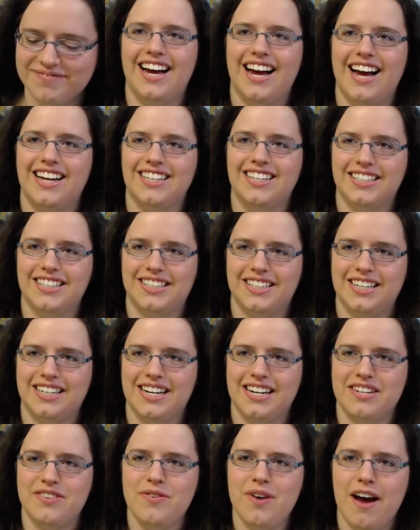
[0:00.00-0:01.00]
I like that
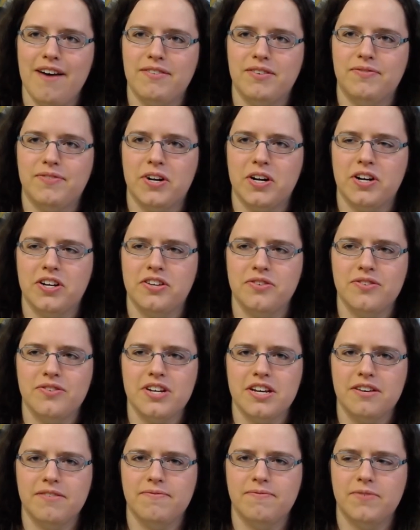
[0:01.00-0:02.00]
he
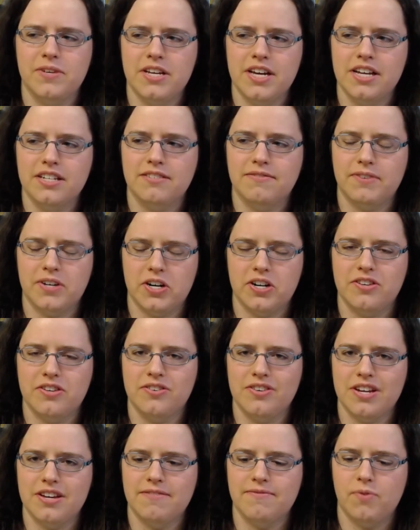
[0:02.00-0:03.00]
has a very
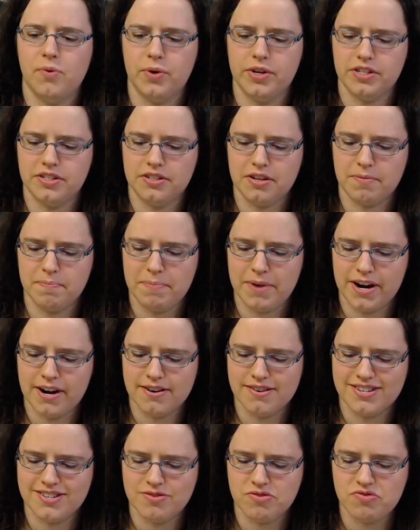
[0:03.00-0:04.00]
unique voice
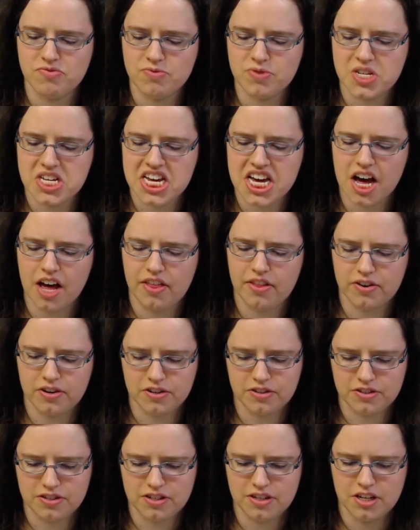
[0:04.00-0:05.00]
compared to the
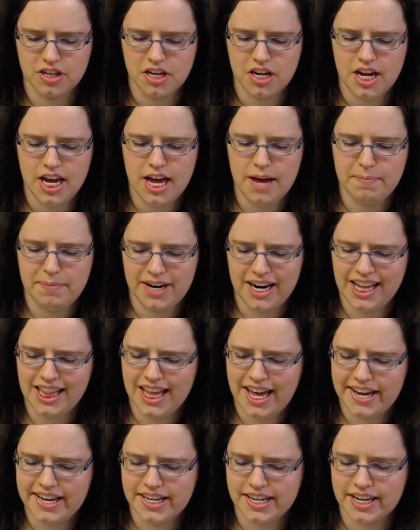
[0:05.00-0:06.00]
others, but I
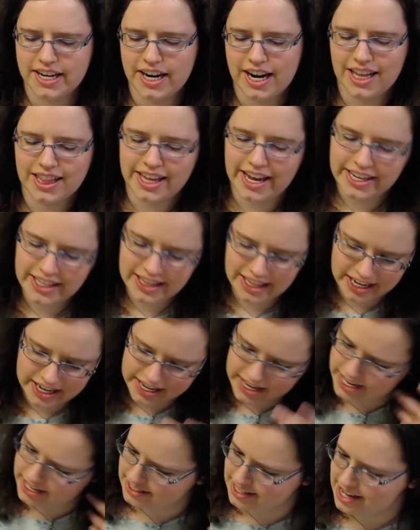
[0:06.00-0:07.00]
like it. I like that he
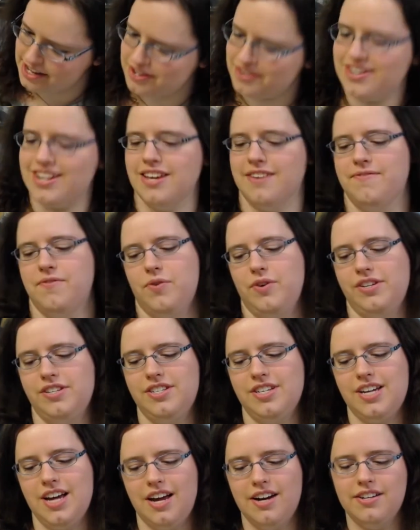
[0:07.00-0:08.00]
has that unique voice.
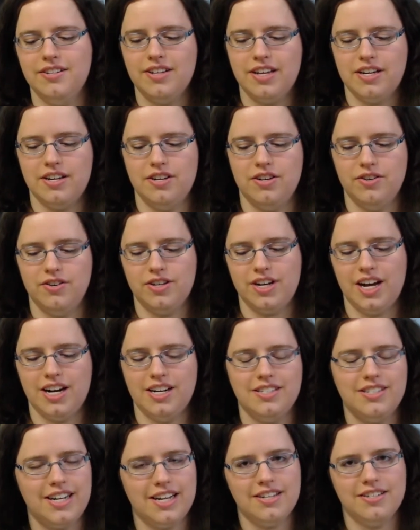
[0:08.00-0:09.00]
It kind of
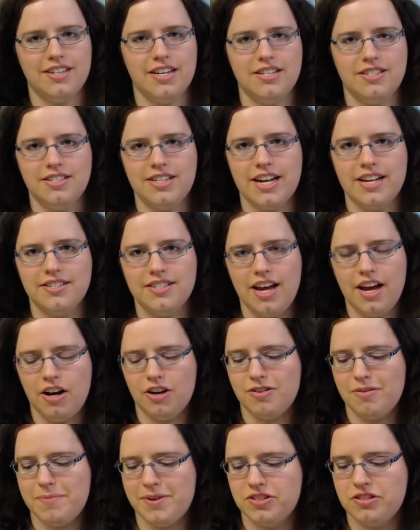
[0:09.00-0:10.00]
stands out
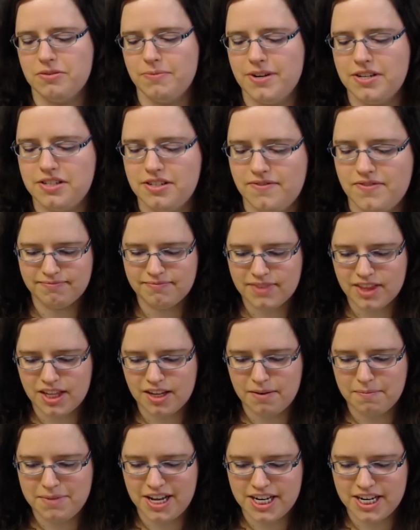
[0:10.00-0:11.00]
amongst the rest of them.
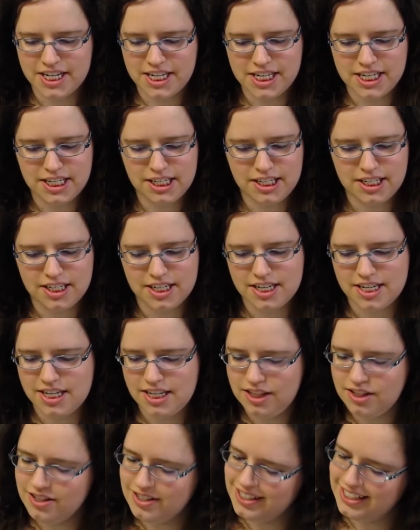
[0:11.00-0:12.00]
But he
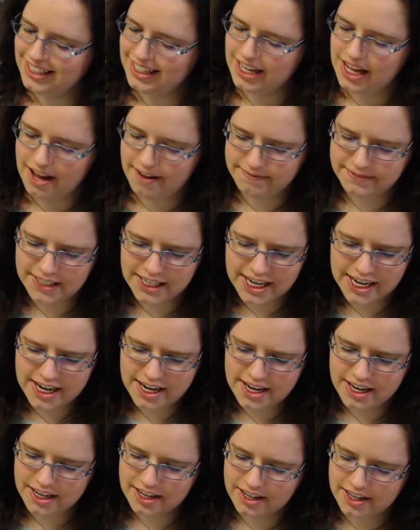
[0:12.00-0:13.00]
looked
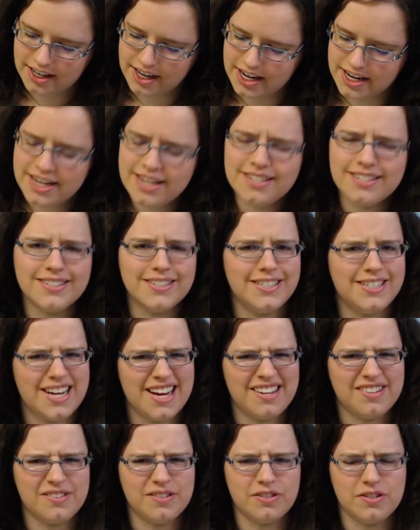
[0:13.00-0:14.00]
lovely, and he's a good
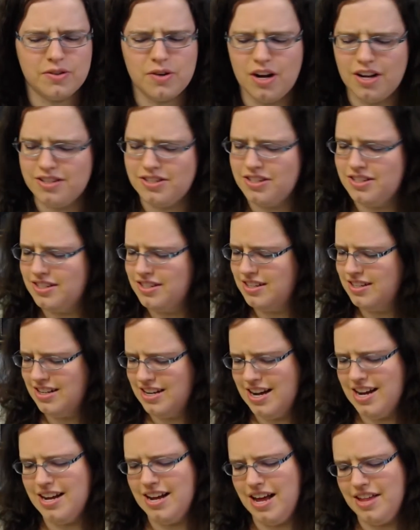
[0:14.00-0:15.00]
dancer too. I
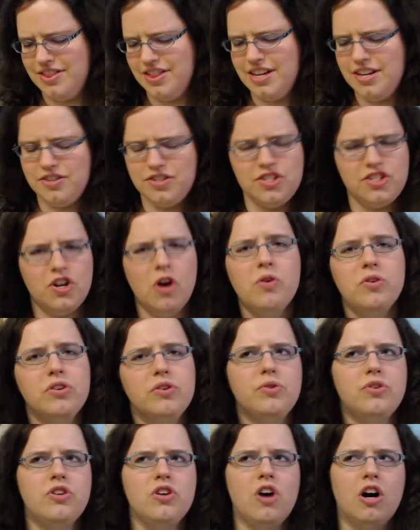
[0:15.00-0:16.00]
think
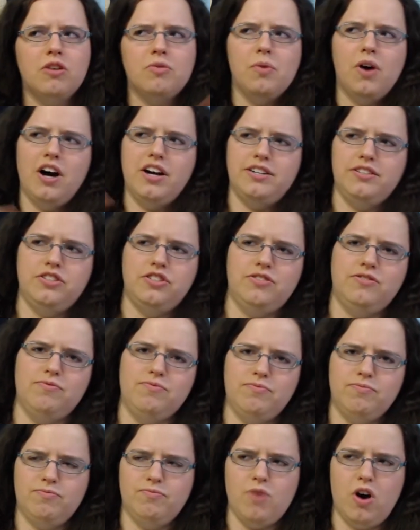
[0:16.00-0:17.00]
Shonu, Hyungwon, and
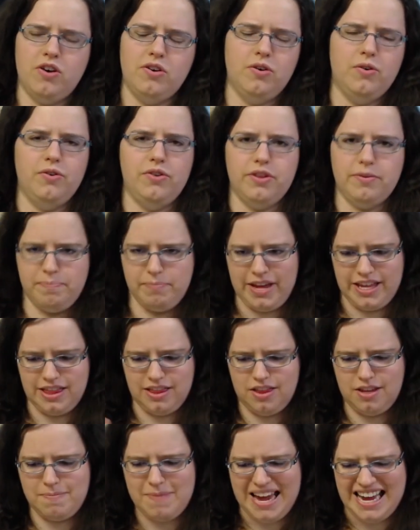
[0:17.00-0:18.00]
Wonho are
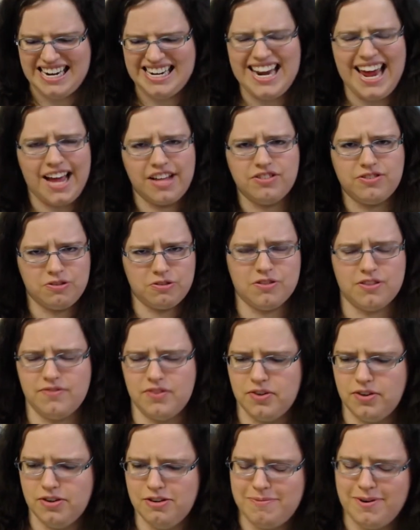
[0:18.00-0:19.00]
the main dancers of the
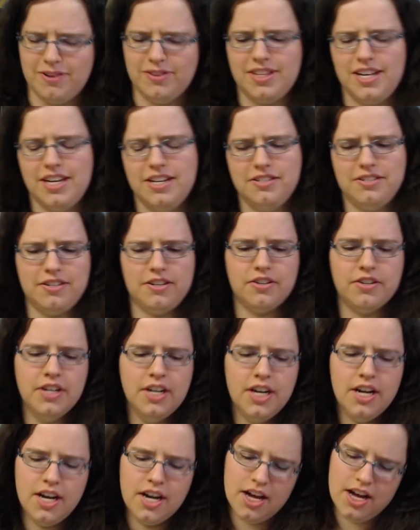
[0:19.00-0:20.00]
group, aren't they? So,
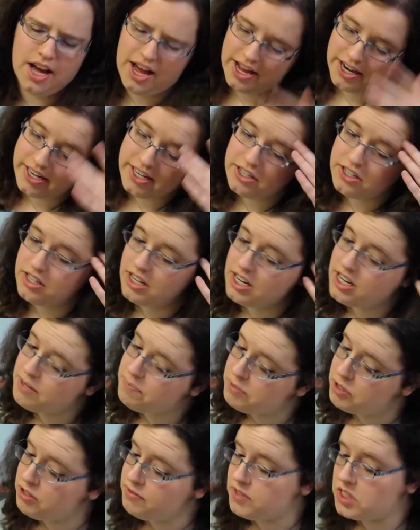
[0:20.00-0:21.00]
and he
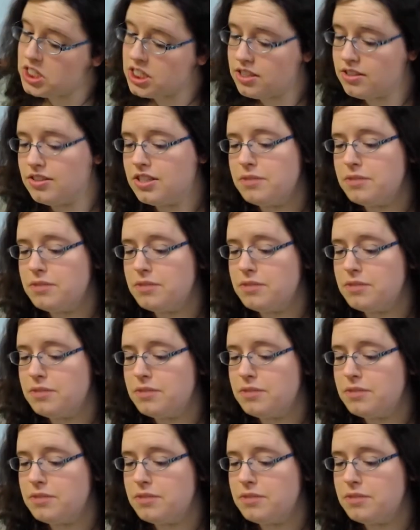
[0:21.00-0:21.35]
proves it.